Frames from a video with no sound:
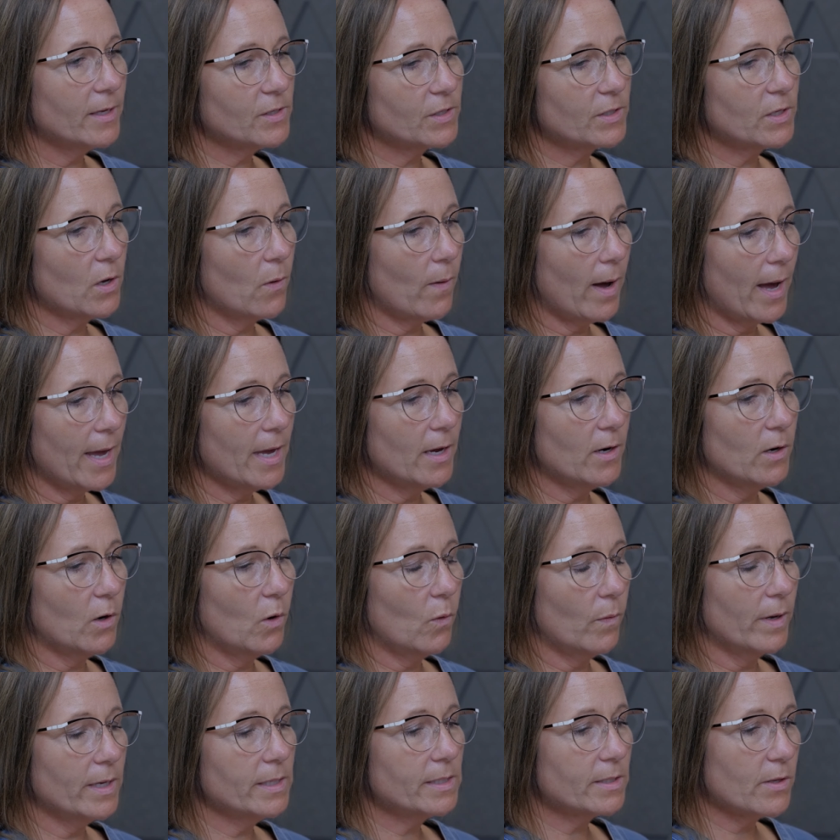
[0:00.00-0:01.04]
So I had
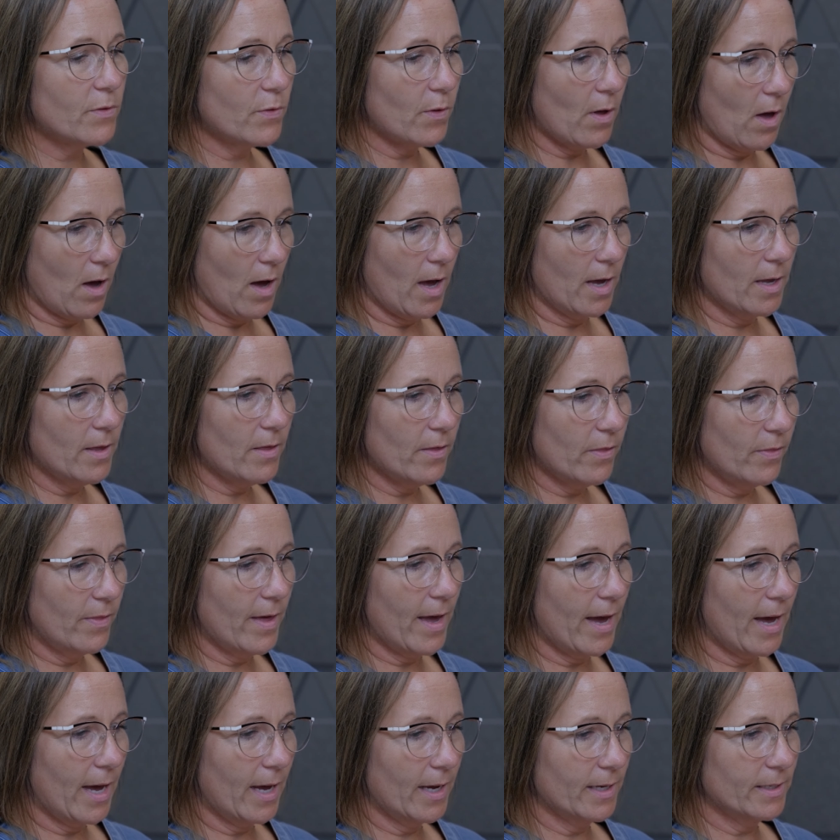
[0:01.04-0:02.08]
always thought
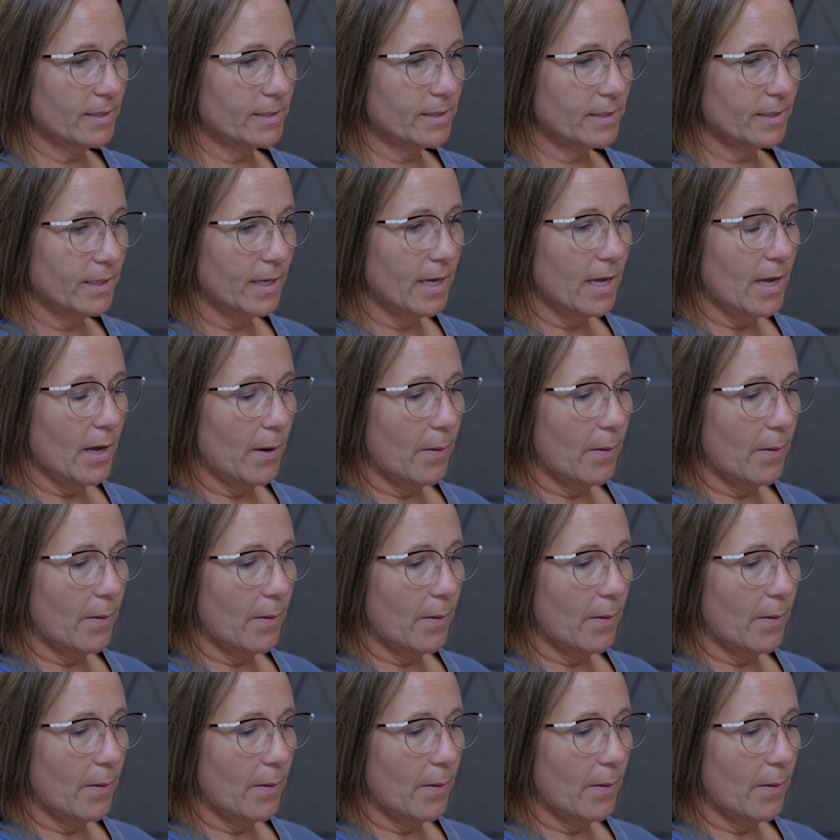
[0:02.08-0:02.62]
that